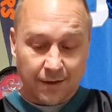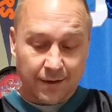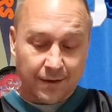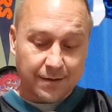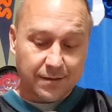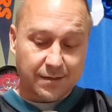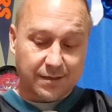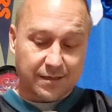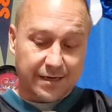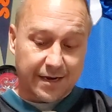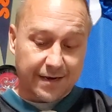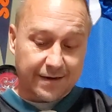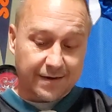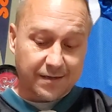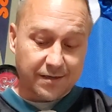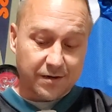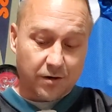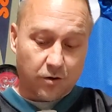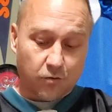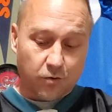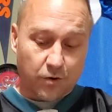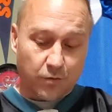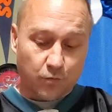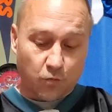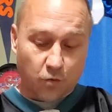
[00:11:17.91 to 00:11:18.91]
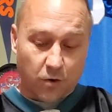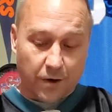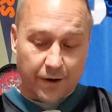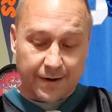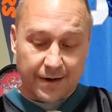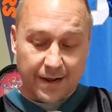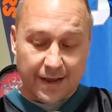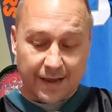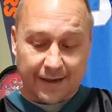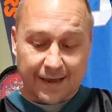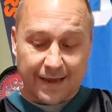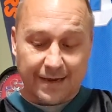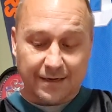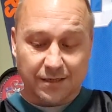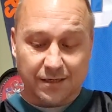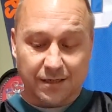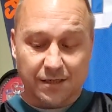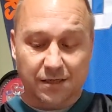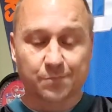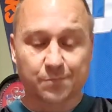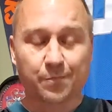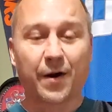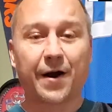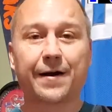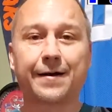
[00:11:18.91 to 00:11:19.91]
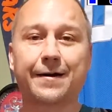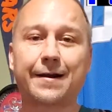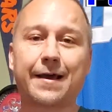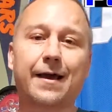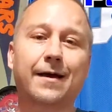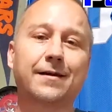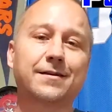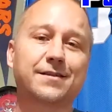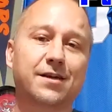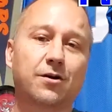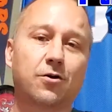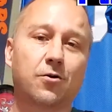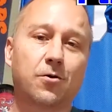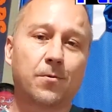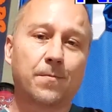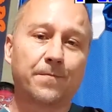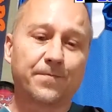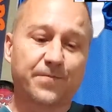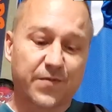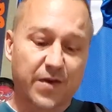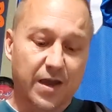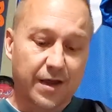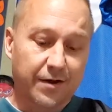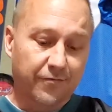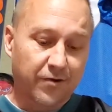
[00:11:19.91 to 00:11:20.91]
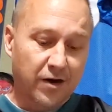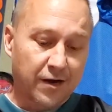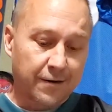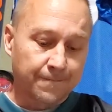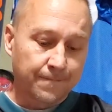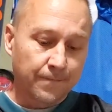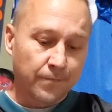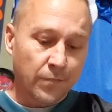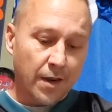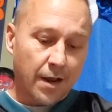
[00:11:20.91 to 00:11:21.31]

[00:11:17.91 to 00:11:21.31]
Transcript: 6-0-1 against the spread as a home favorite.